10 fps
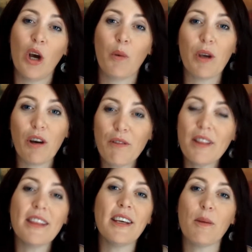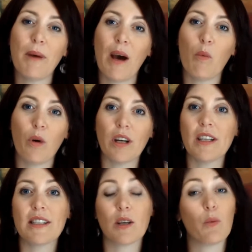we often think about what it
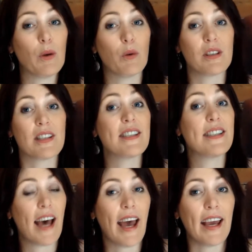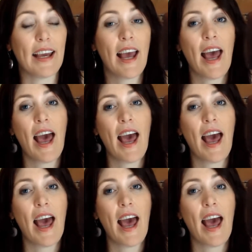is that we want to say.